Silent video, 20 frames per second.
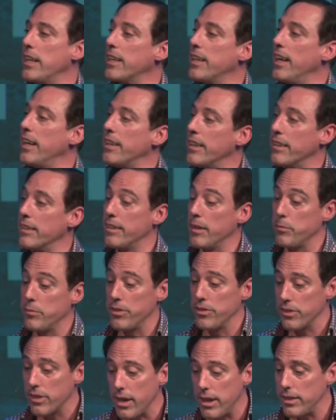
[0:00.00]
We're not getting
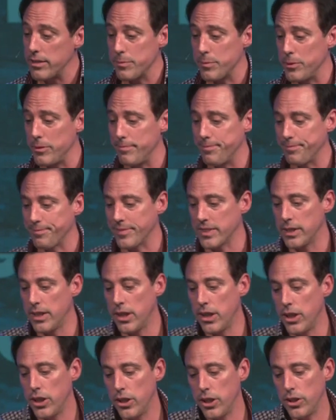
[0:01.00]
them to the gospel.
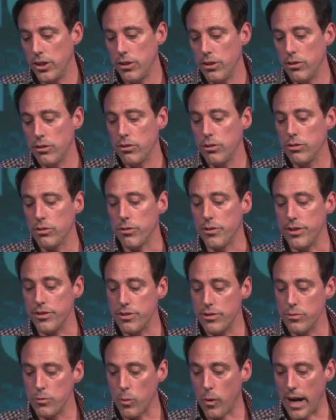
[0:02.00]
So
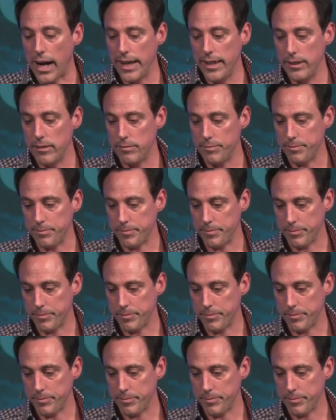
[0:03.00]
this is why